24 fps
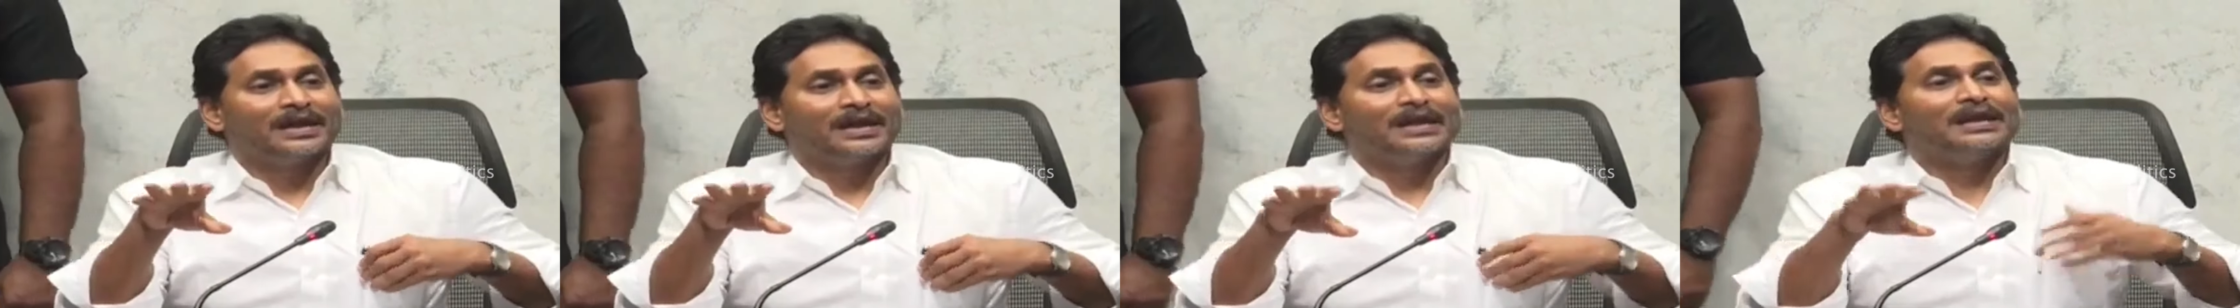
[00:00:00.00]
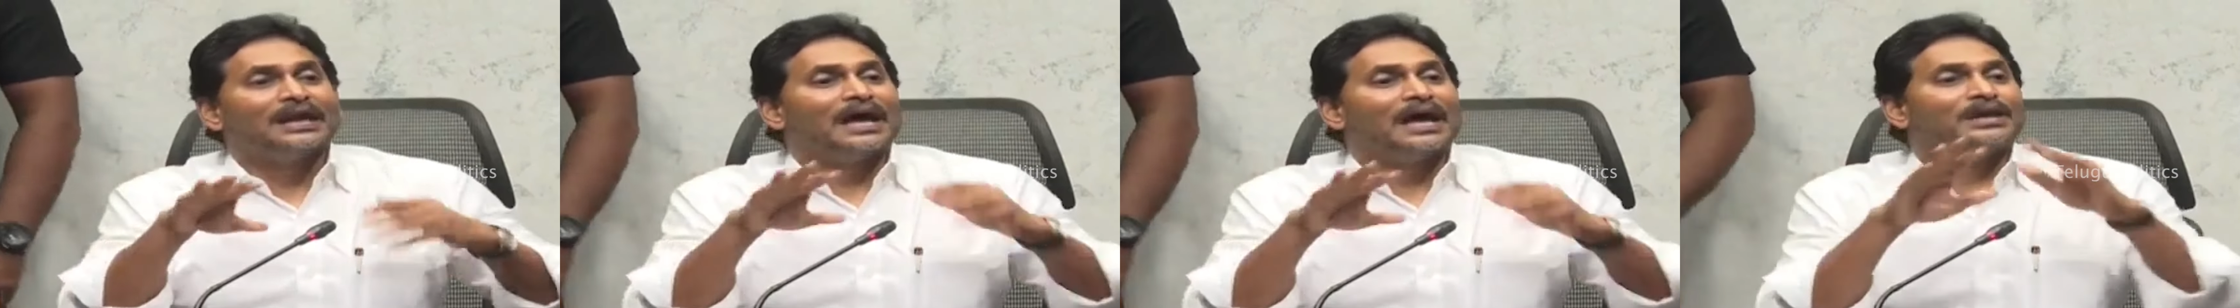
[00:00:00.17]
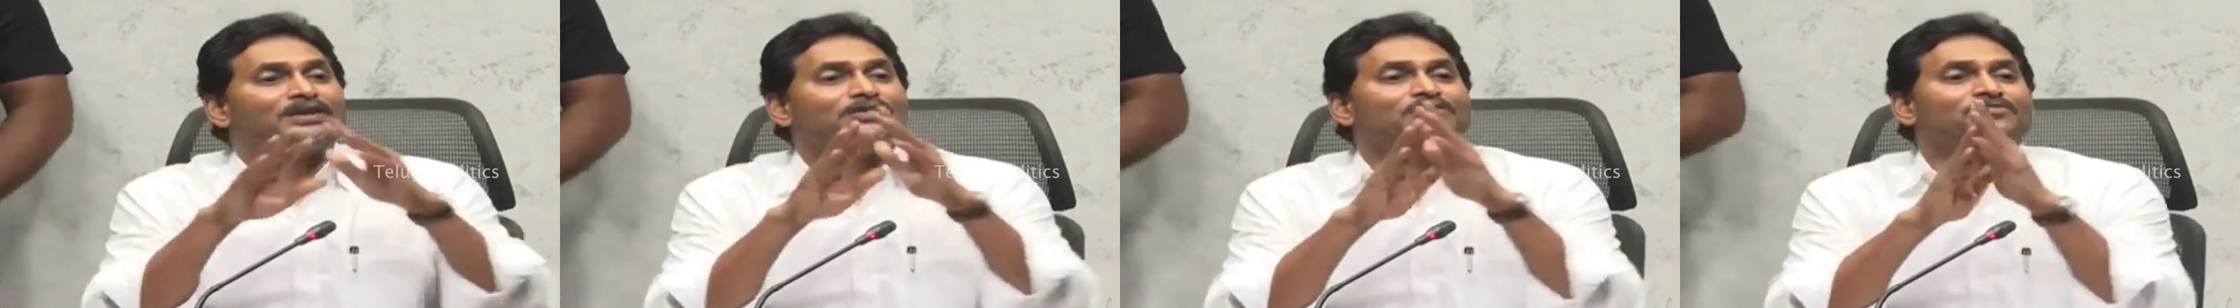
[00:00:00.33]

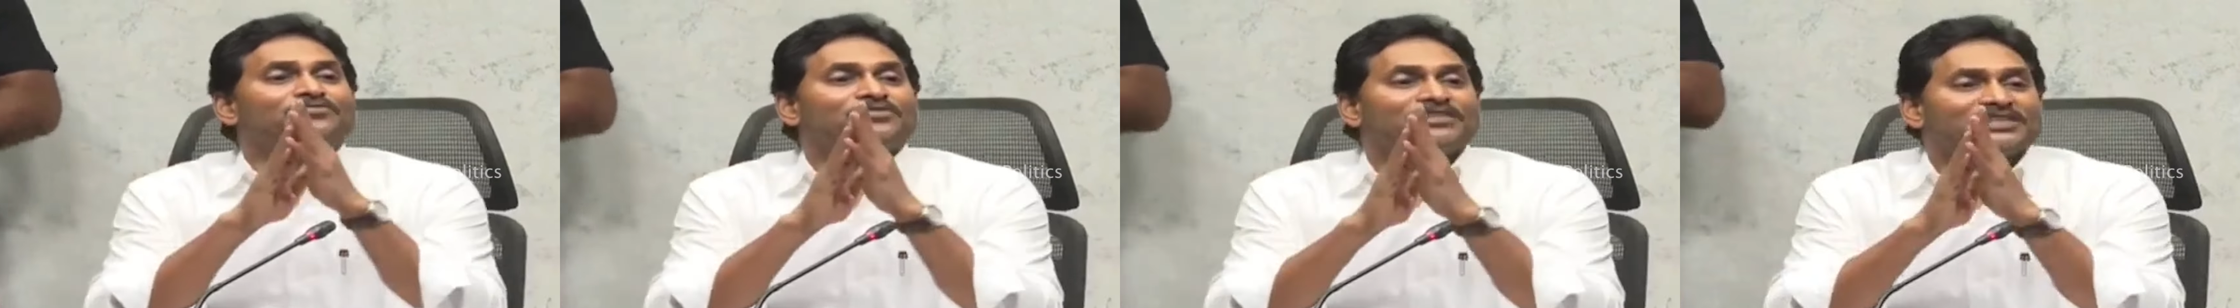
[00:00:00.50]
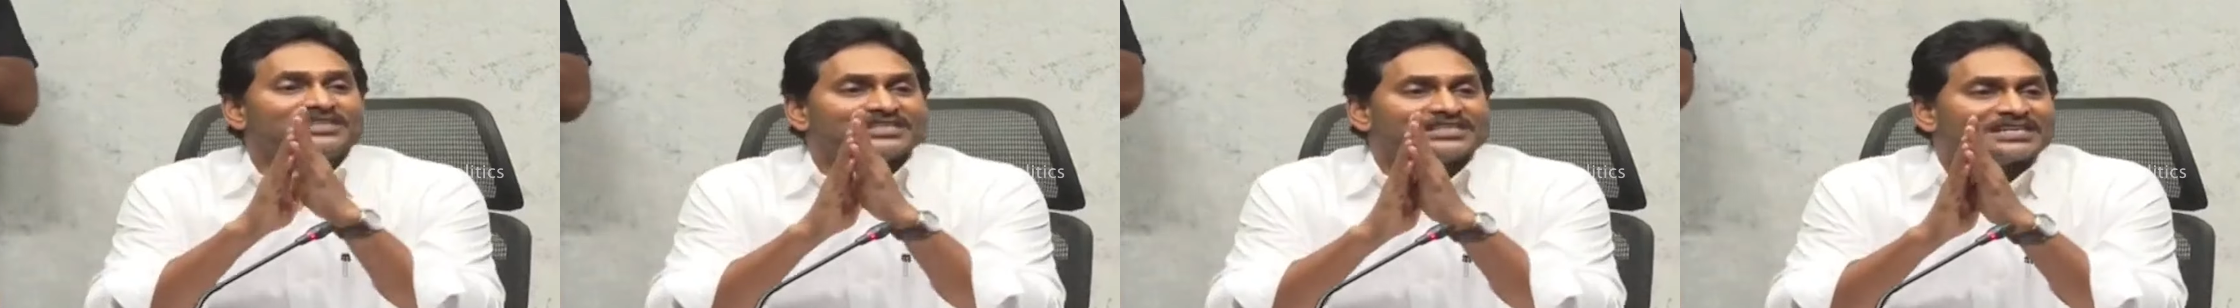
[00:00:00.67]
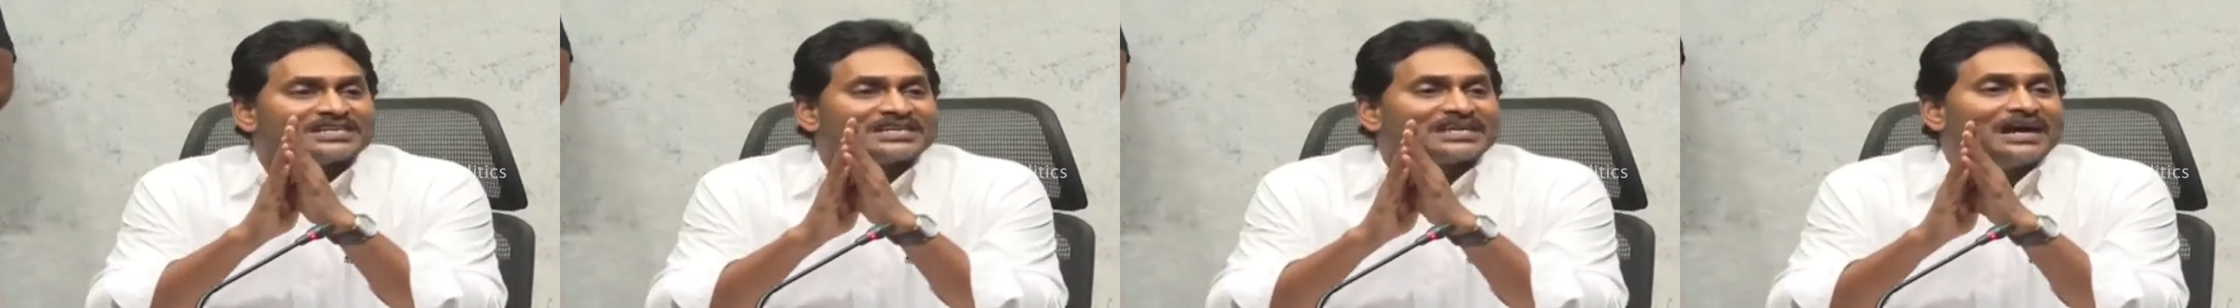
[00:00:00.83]
none of
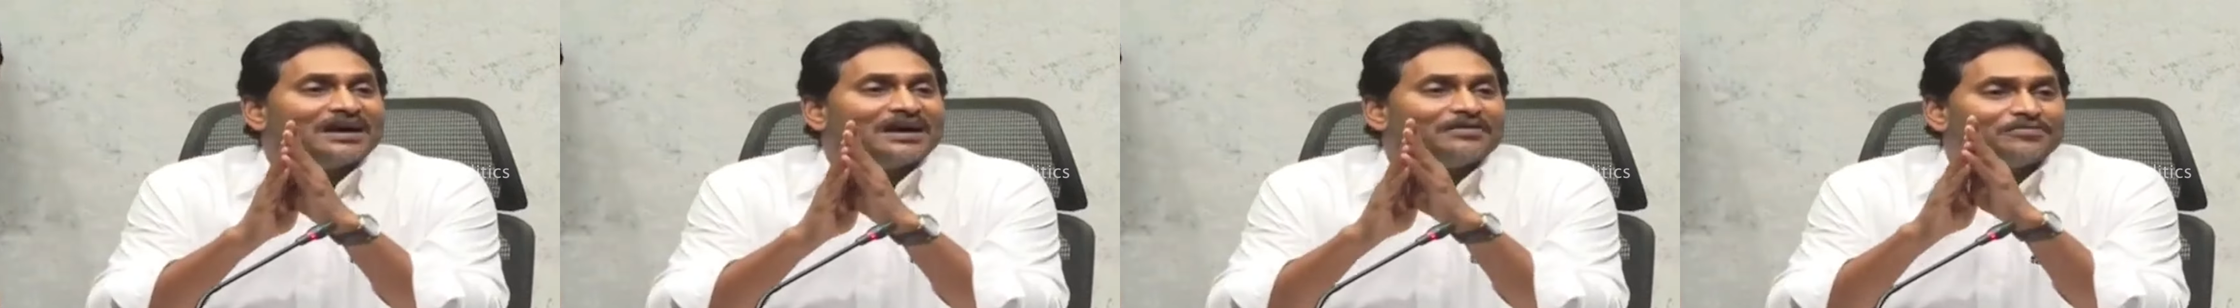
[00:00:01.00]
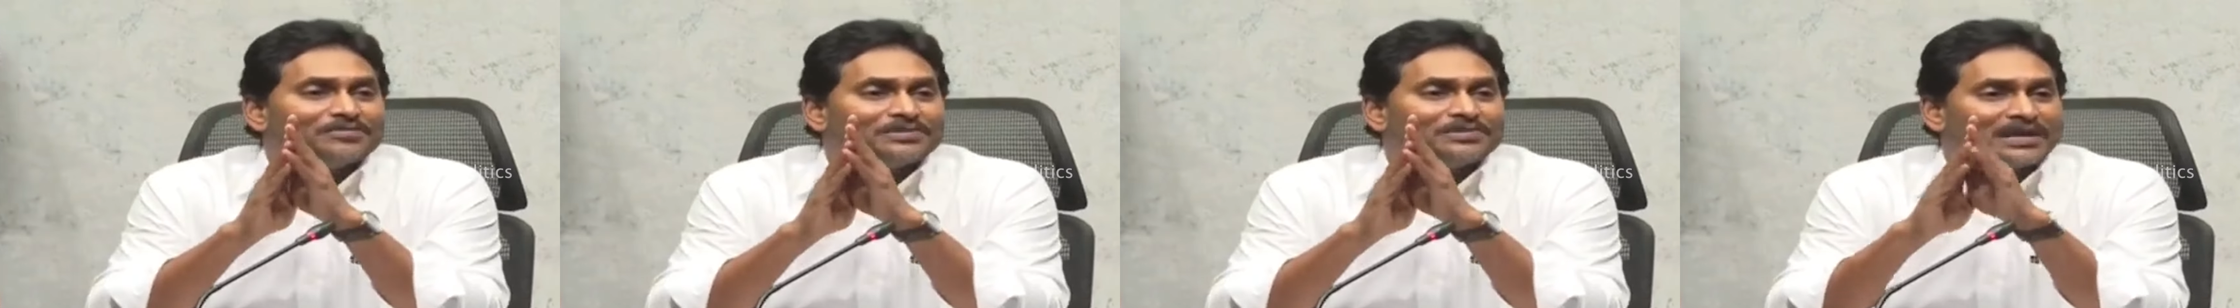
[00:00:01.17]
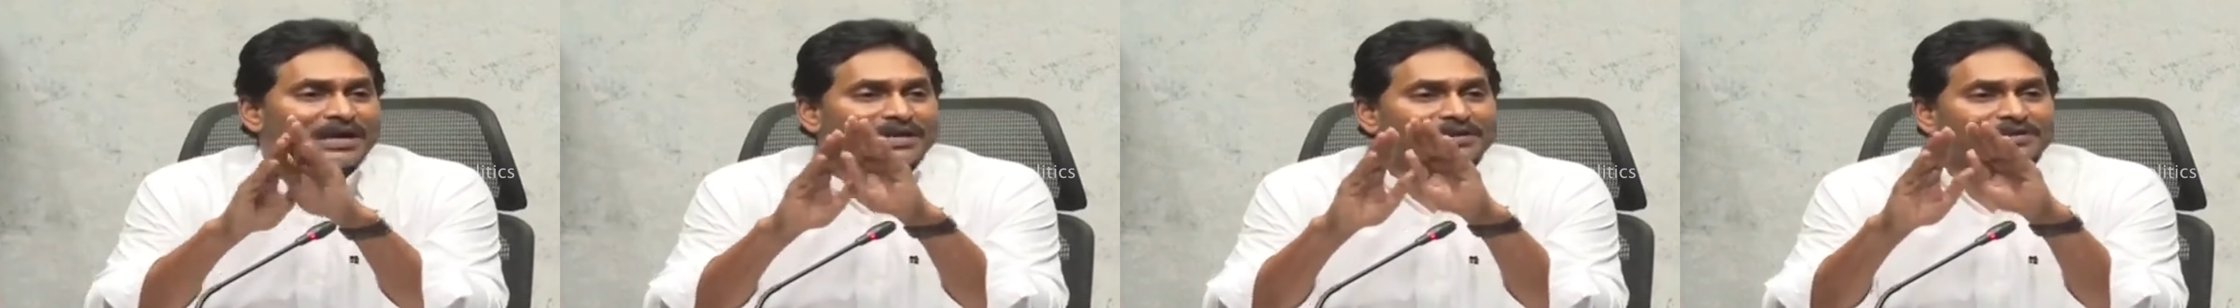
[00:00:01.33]
these are
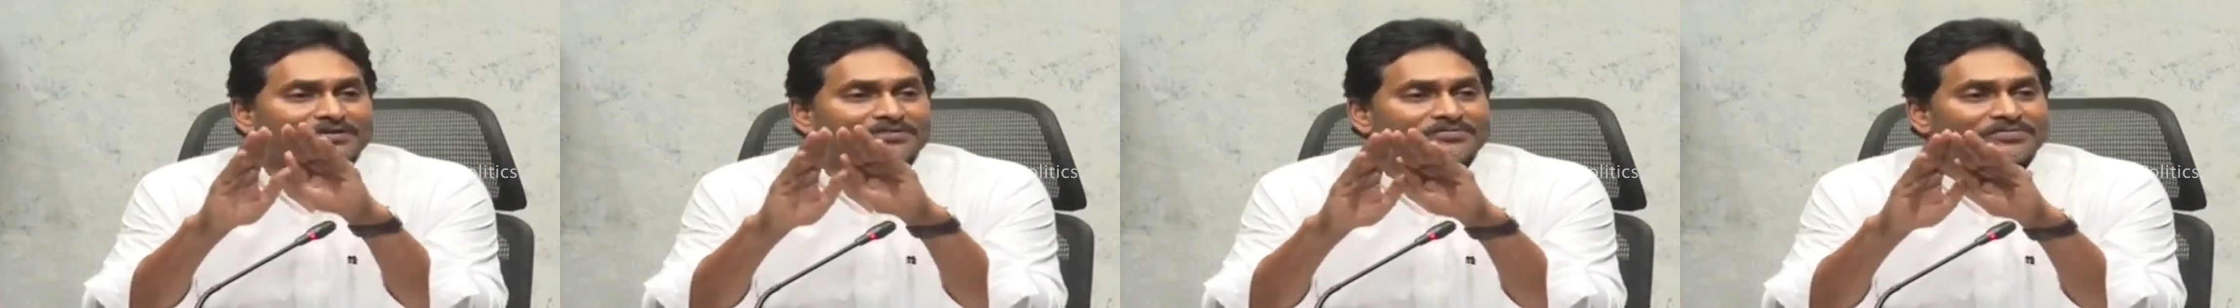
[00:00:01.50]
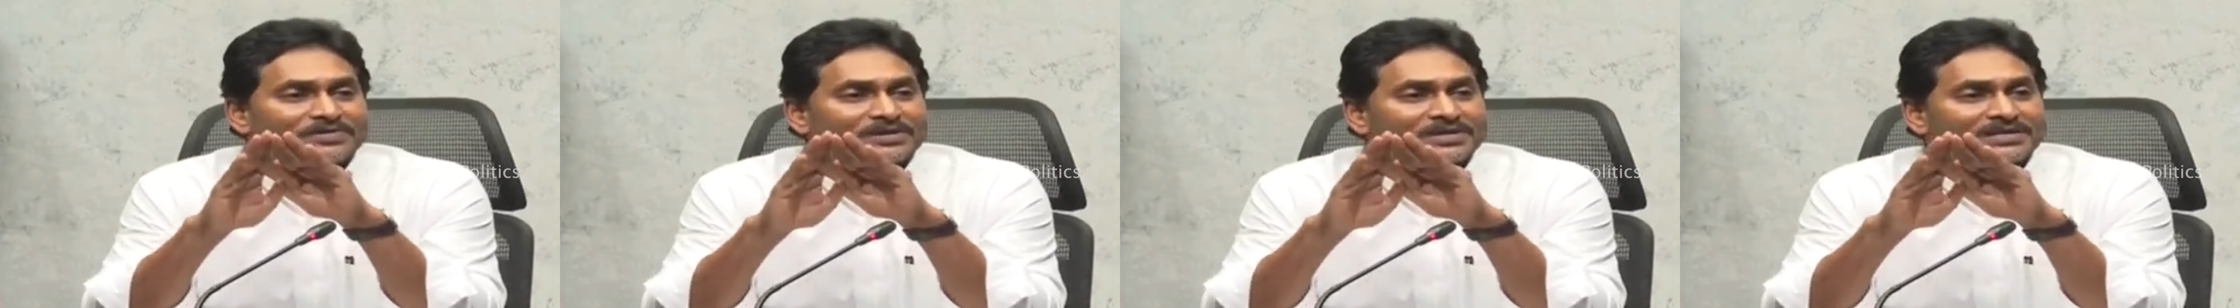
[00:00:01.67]
gov none of